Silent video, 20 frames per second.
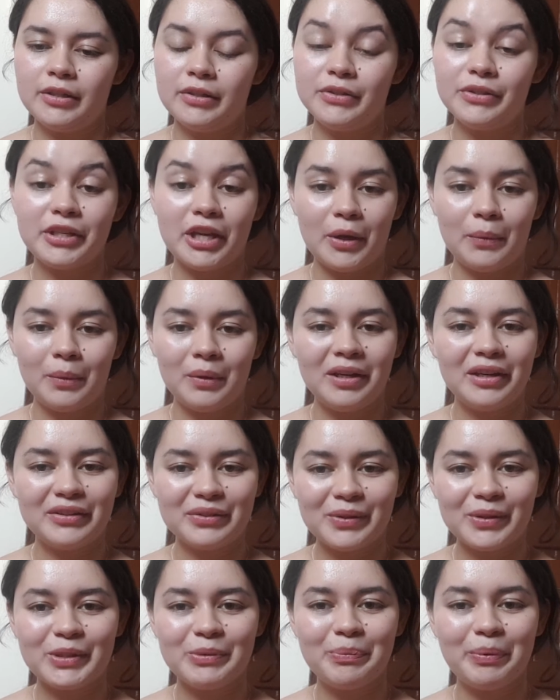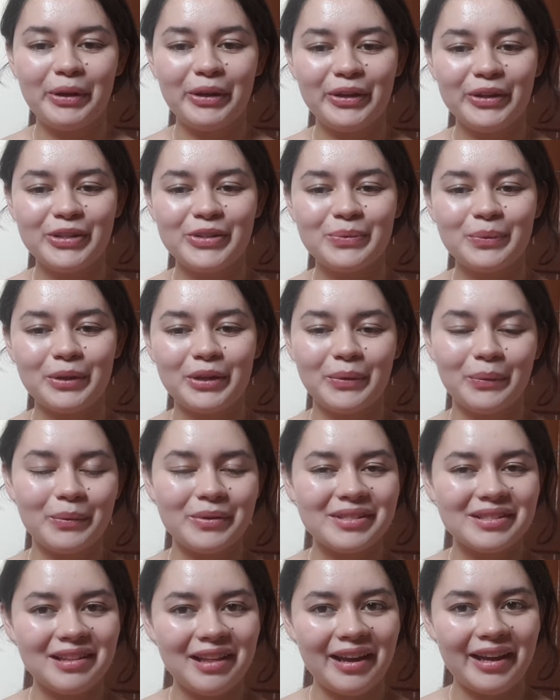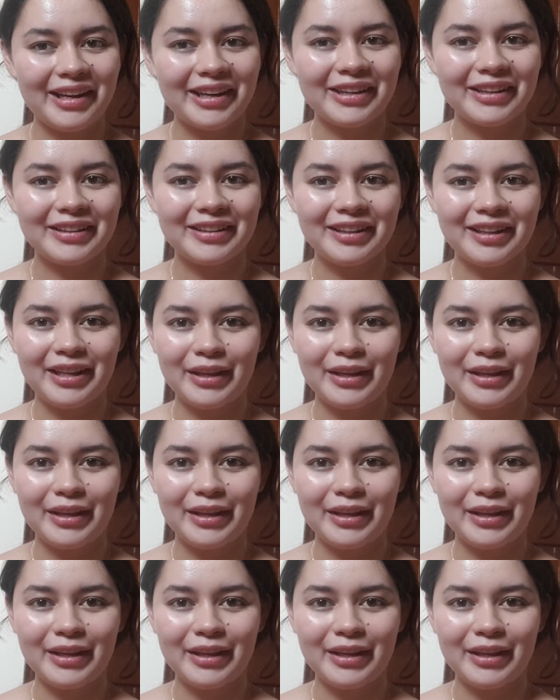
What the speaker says: So yeah, we got to experience what it was like